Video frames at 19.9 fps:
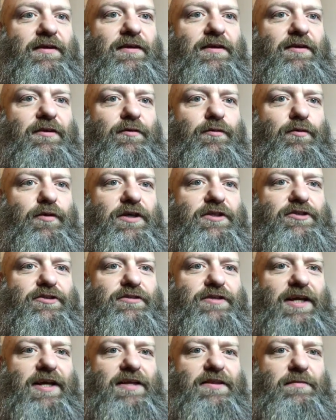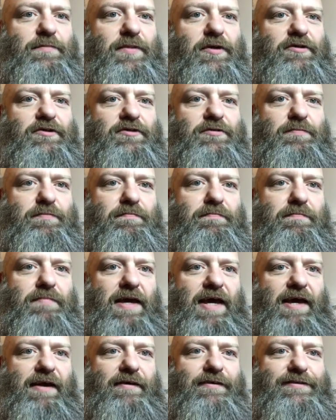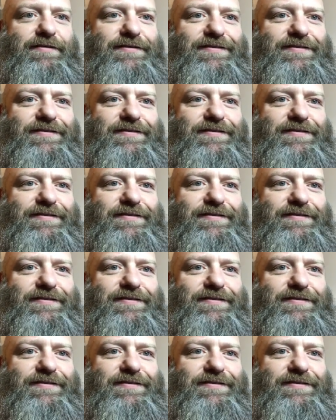Where'd you get the bird perked?